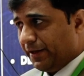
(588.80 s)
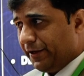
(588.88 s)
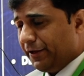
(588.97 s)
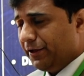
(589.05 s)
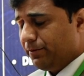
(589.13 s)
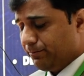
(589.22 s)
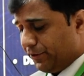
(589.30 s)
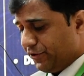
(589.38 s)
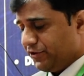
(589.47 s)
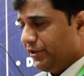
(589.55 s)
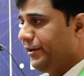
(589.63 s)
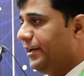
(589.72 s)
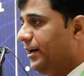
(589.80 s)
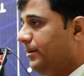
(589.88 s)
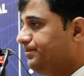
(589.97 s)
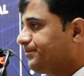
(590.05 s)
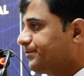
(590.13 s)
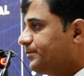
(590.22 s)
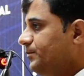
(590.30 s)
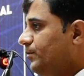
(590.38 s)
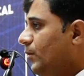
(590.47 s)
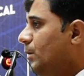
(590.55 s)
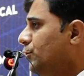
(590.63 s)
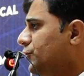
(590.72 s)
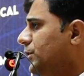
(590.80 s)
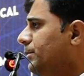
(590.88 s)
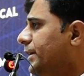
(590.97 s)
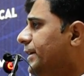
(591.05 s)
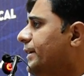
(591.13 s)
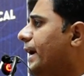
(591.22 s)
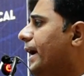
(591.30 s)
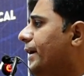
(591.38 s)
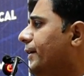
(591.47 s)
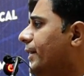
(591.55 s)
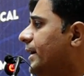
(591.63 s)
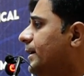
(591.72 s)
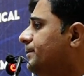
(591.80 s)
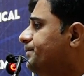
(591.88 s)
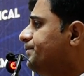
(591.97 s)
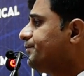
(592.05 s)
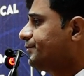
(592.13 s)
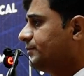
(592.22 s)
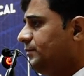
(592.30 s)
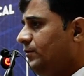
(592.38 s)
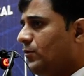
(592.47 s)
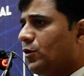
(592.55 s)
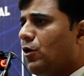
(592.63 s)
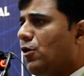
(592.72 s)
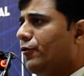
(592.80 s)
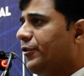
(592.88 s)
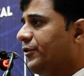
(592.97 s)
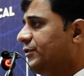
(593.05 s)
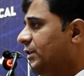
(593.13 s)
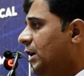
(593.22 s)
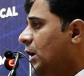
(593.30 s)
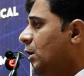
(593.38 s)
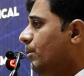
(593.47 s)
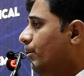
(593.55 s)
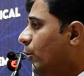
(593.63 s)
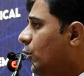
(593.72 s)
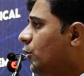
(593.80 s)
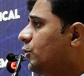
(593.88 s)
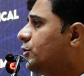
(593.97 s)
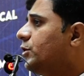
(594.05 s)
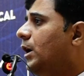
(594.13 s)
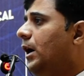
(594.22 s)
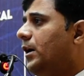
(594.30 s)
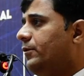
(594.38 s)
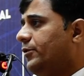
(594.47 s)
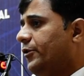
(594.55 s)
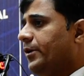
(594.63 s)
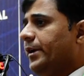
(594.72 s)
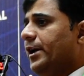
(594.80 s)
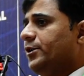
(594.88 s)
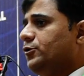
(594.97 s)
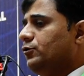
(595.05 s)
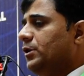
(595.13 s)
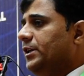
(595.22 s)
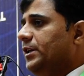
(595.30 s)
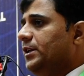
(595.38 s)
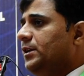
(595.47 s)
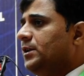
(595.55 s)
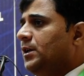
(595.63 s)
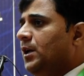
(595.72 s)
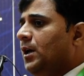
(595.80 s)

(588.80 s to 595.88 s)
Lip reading: in British India, Muslim League and the Congress both were actually